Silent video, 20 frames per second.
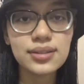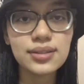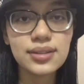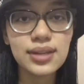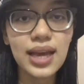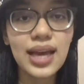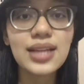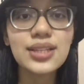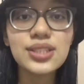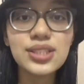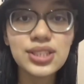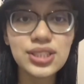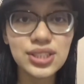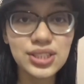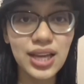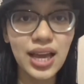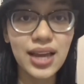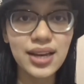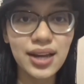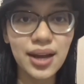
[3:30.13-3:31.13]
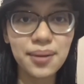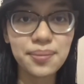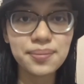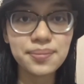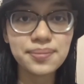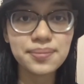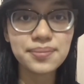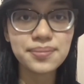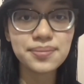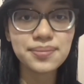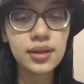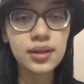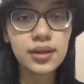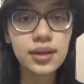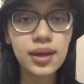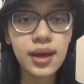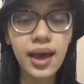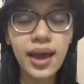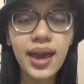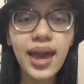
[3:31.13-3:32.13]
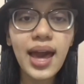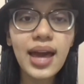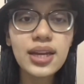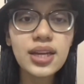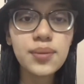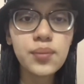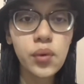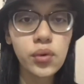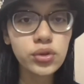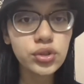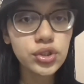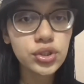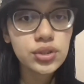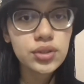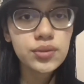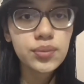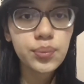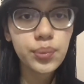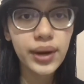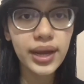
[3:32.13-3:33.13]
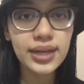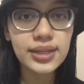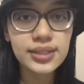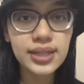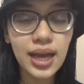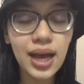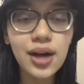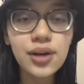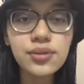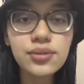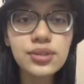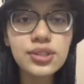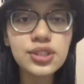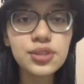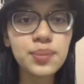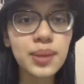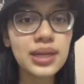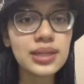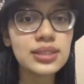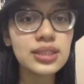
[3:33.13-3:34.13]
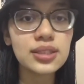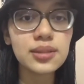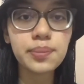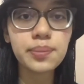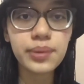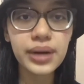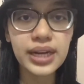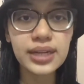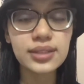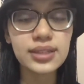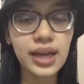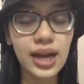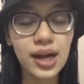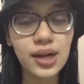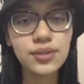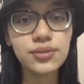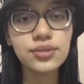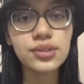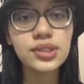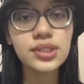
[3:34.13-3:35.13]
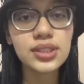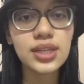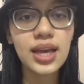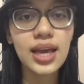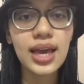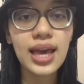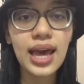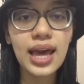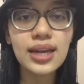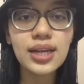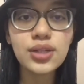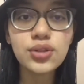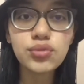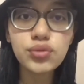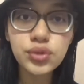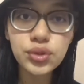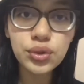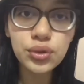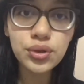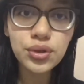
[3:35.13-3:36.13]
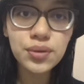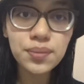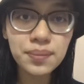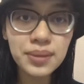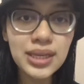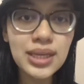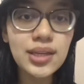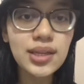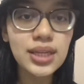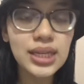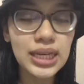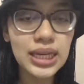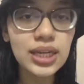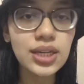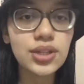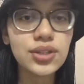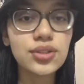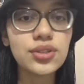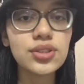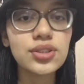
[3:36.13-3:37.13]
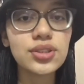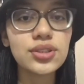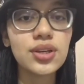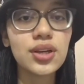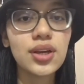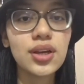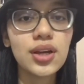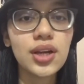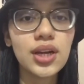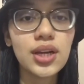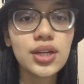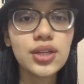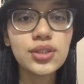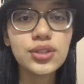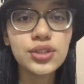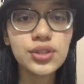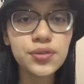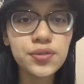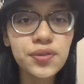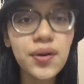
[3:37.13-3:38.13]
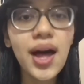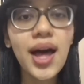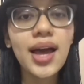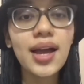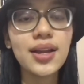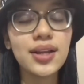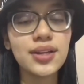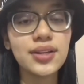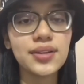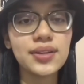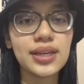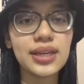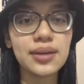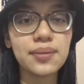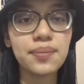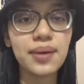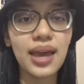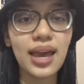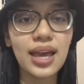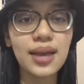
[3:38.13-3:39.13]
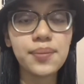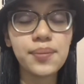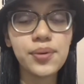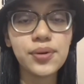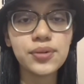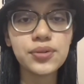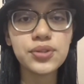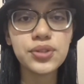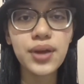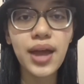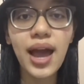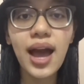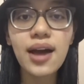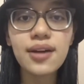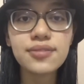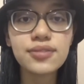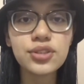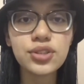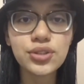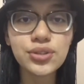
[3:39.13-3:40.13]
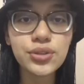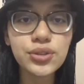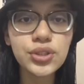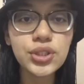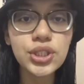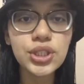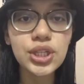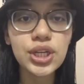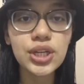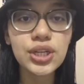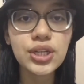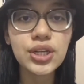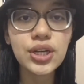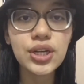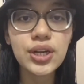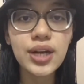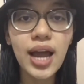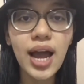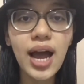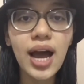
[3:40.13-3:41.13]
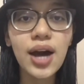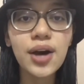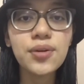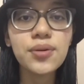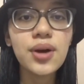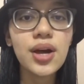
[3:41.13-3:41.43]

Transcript: and stand up. I had emotional breakdowns, mental breakdowns, and it took me years to finally be able to have a solution and how